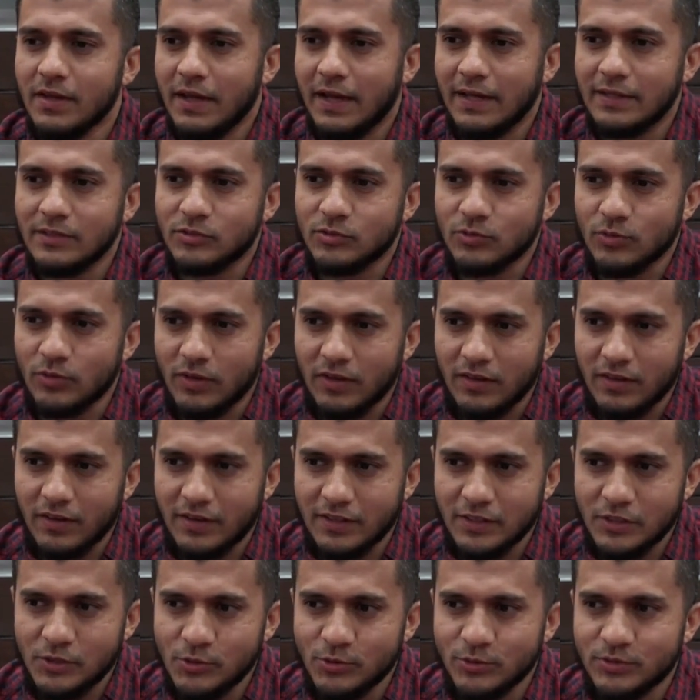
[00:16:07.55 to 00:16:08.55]
And so
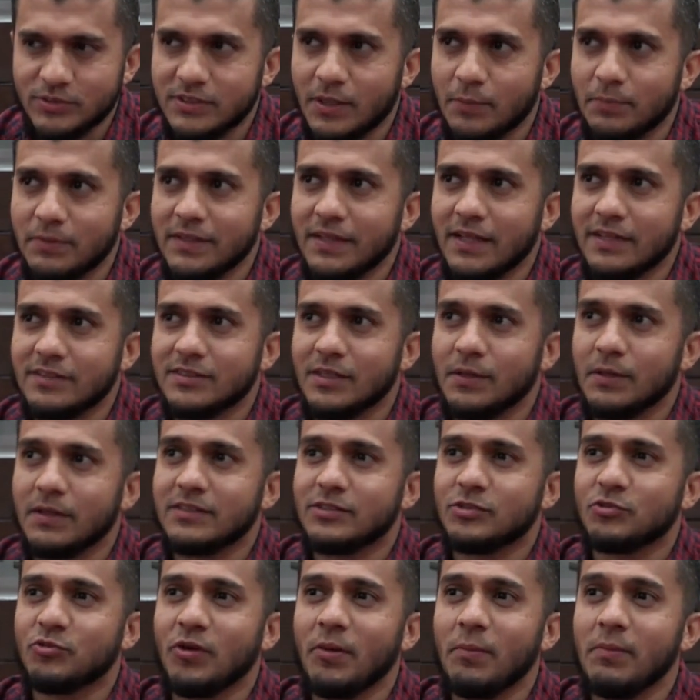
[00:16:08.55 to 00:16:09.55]
Allah used something that's
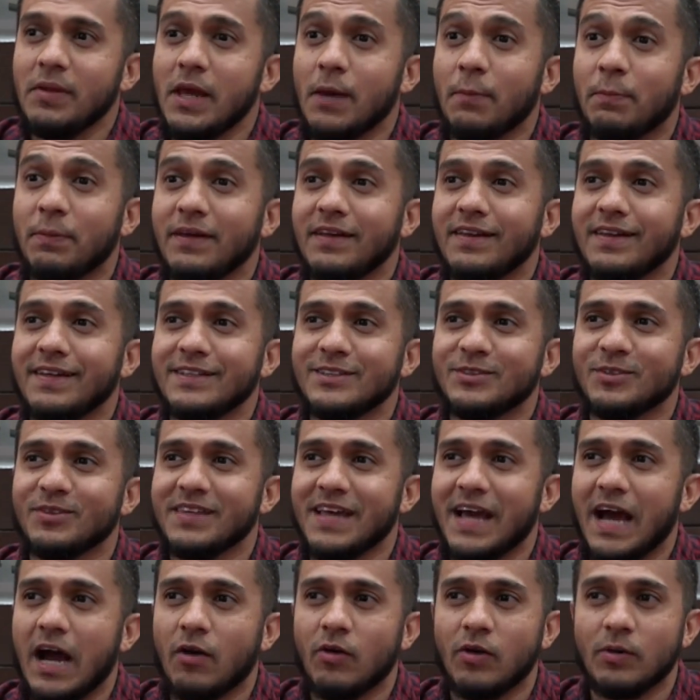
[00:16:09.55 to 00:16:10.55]
extremely appealing to
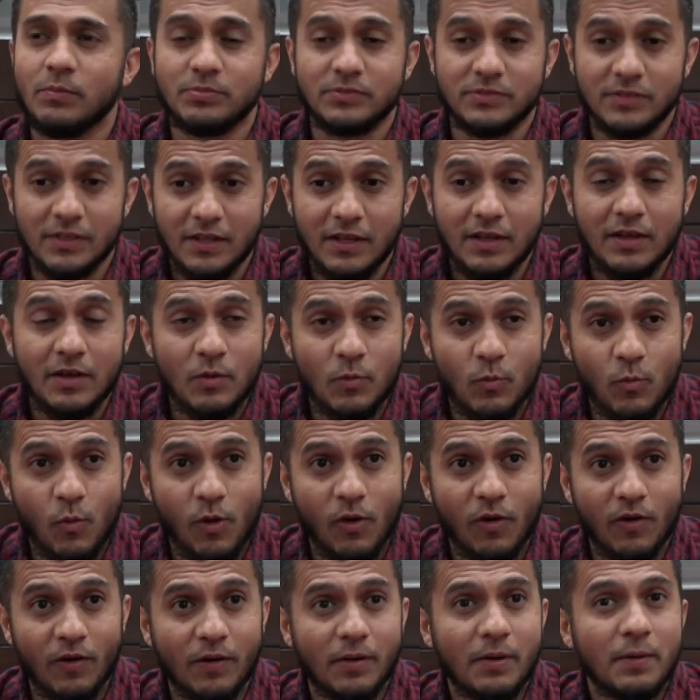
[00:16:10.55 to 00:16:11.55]
the Arabs:
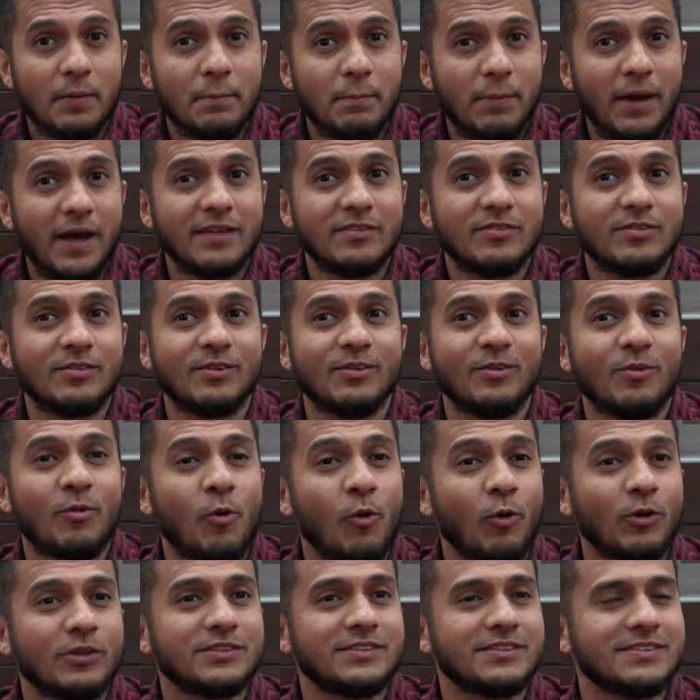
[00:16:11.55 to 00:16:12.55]
war, battle,
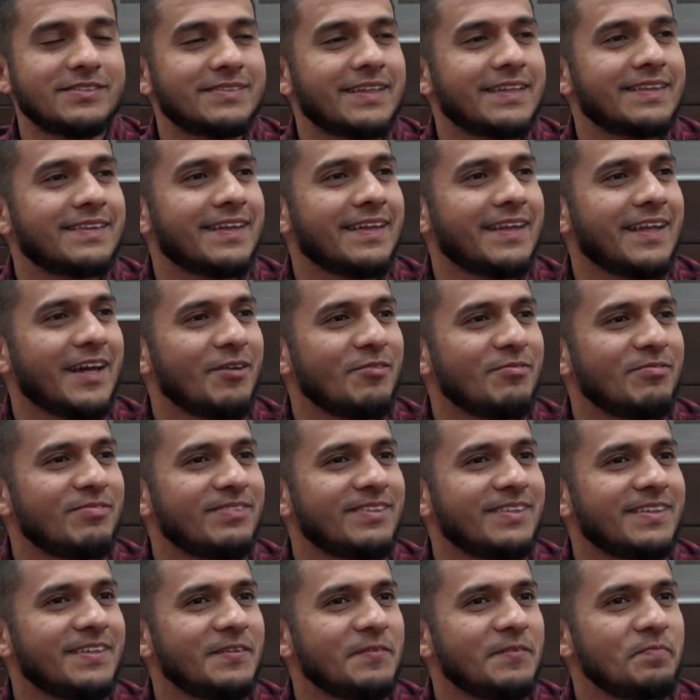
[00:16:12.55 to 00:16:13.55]
horses that they love,
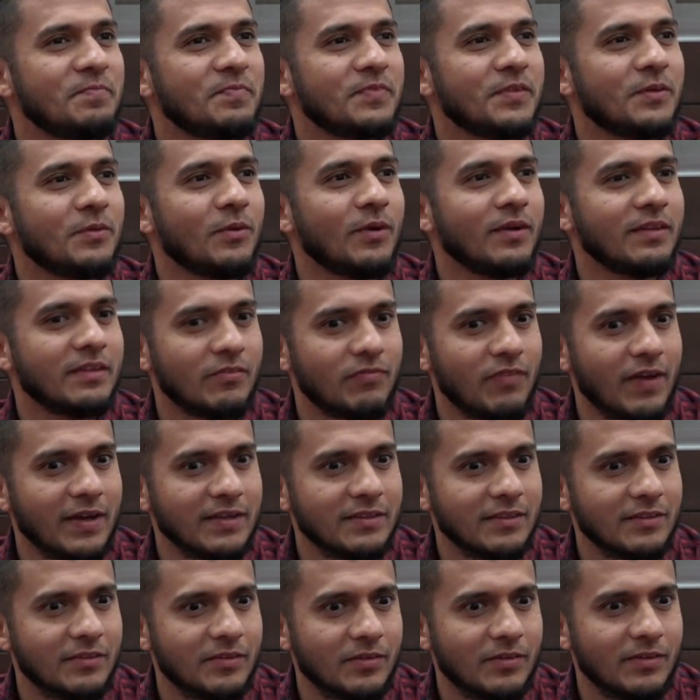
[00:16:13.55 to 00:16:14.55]
and the
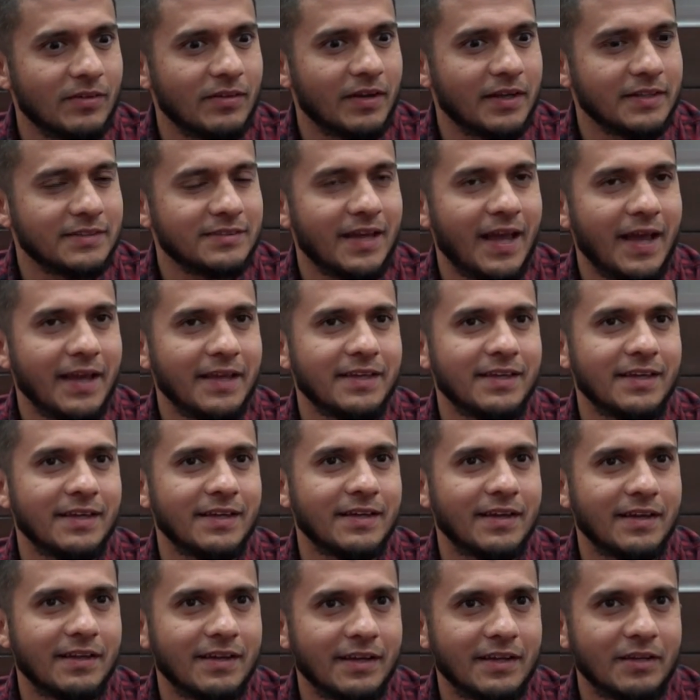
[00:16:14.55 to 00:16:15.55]
fact that they're
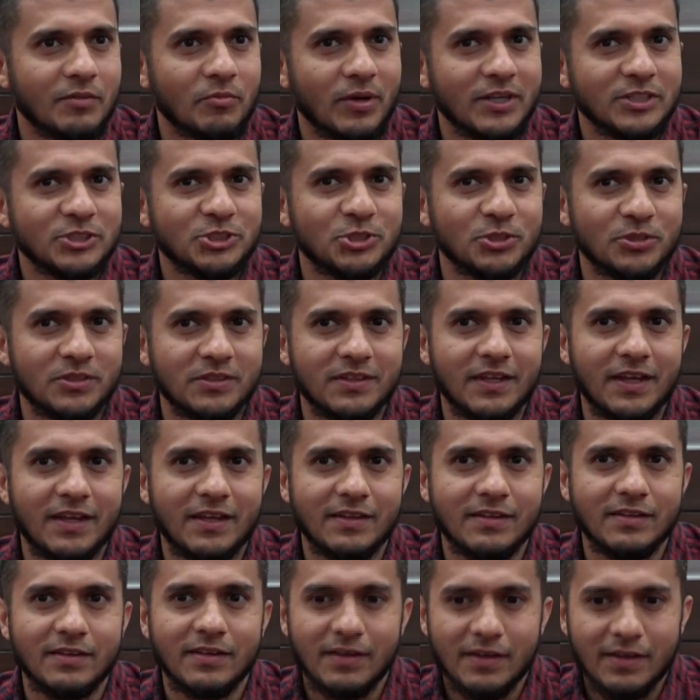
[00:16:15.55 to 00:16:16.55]
attacking and aggression
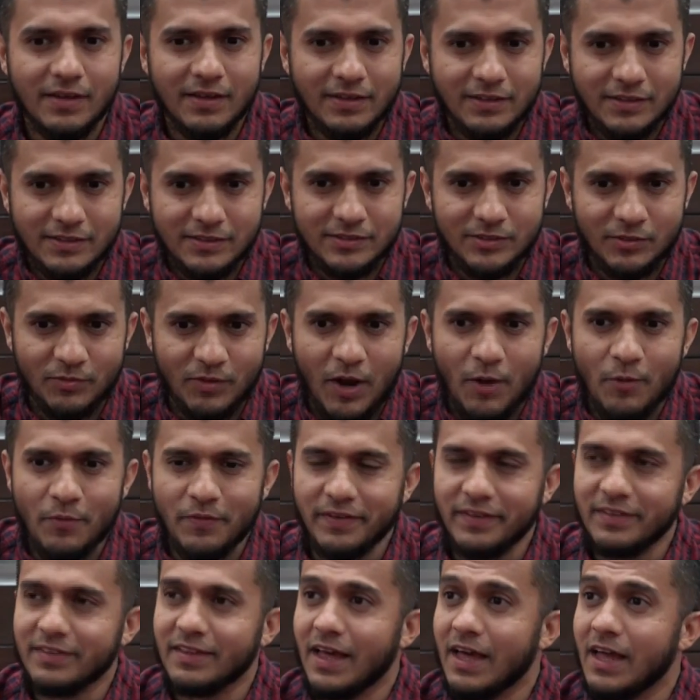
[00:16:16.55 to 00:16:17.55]
and
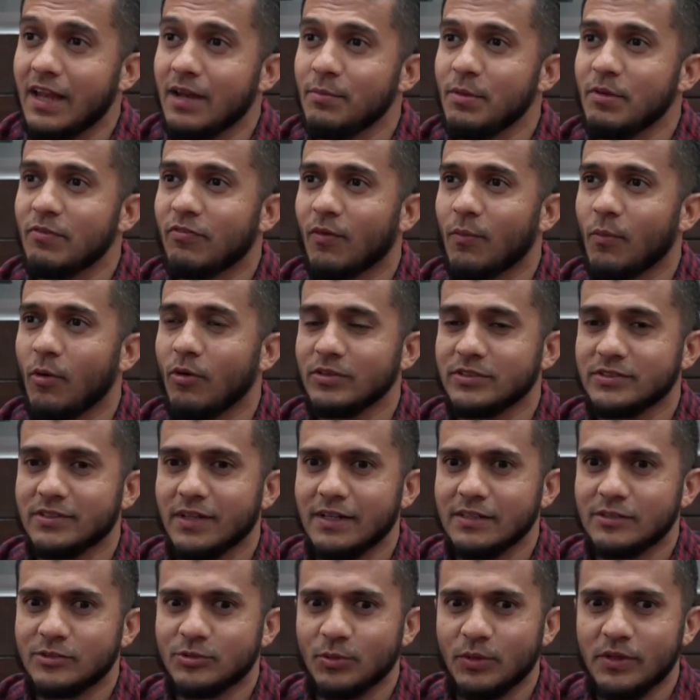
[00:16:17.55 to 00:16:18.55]
surrounding the enemy from all
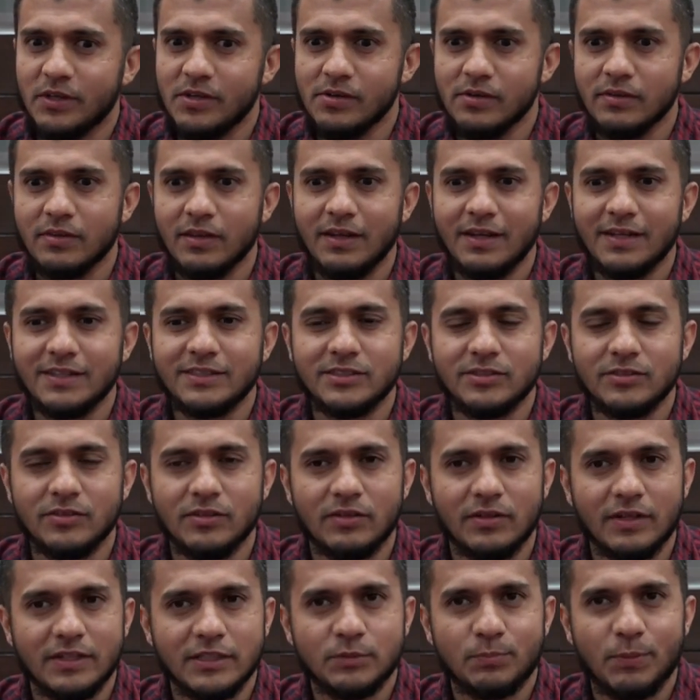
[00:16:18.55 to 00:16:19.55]
sides. So here the
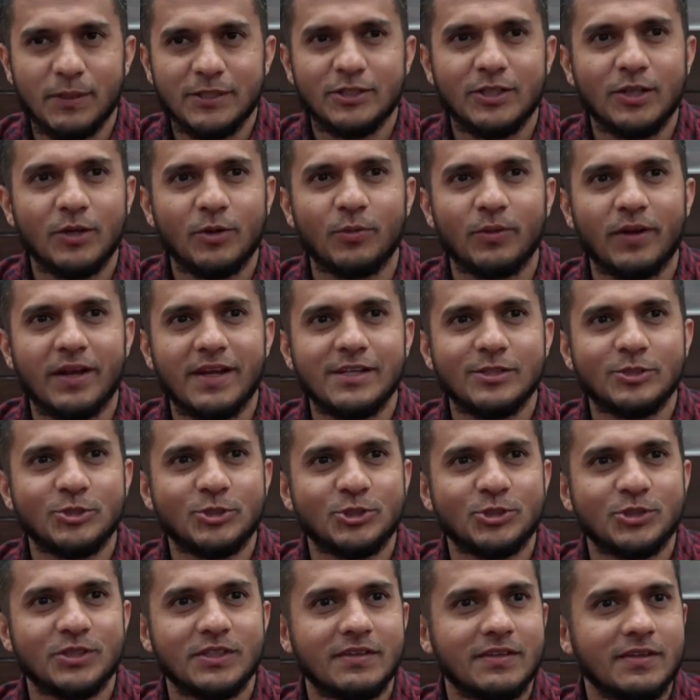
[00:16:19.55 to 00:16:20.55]
listener, and especially
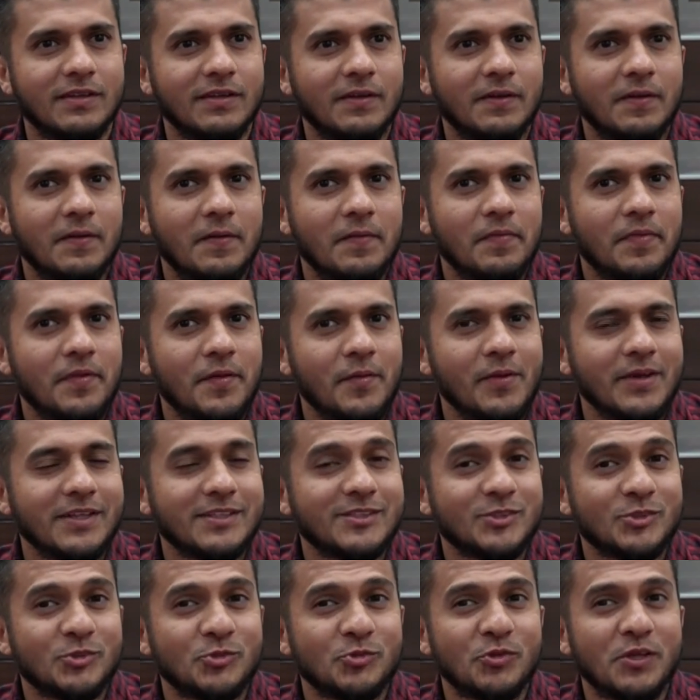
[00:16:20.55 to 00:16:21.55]
Quraysh, they're
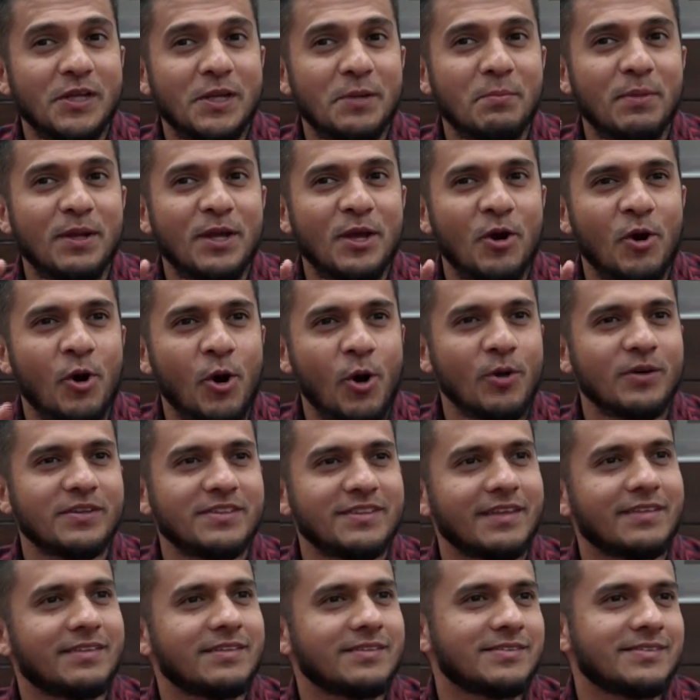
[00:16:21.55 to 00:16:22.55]
extremely
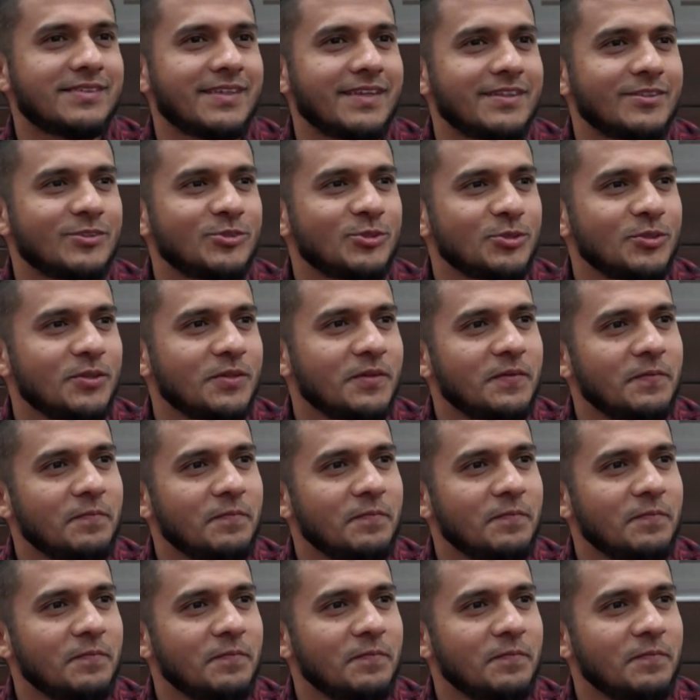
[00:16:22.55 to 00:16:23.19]
hooked at this stage.